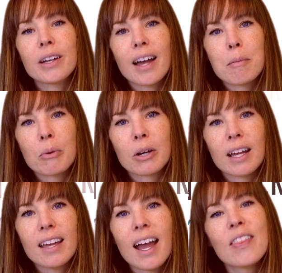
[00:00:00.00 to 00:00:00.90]

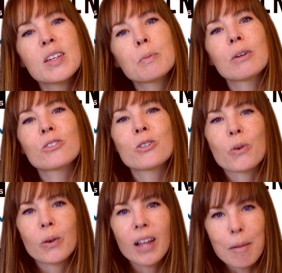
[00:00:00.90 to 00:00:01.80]
Kiteboarding, and this brings our
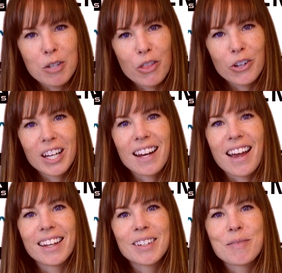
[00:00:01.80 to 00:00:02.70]
total up to
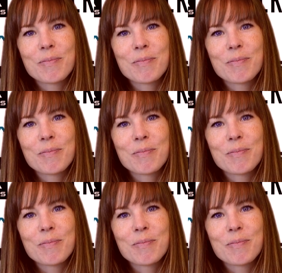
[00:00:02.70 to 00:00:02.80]
39.